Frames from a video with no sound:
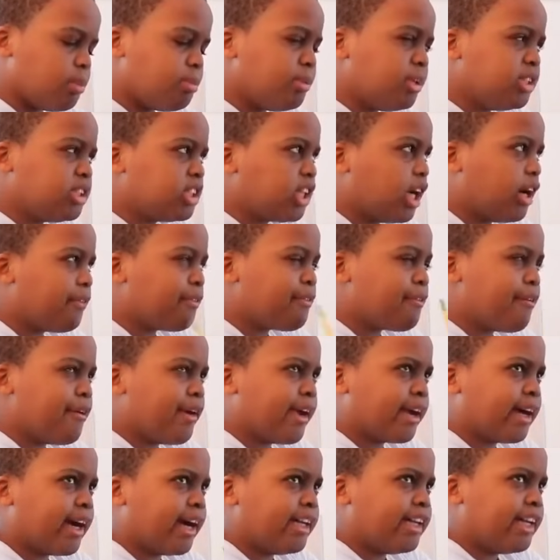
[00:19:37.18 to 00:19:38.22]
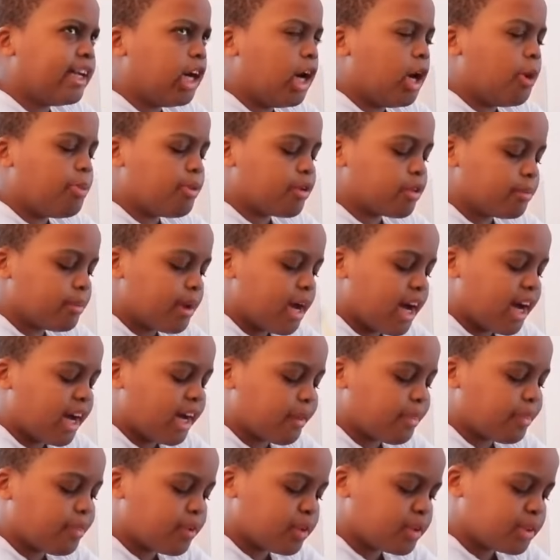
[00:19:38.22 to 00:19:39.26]
Miss Suffering, I need help with
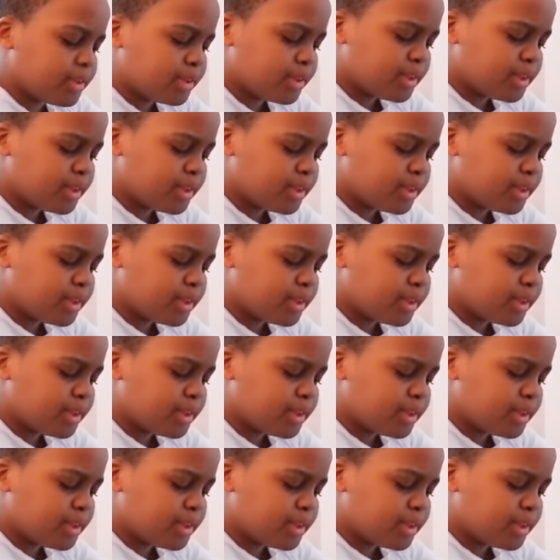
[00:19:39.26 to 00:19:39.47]
math.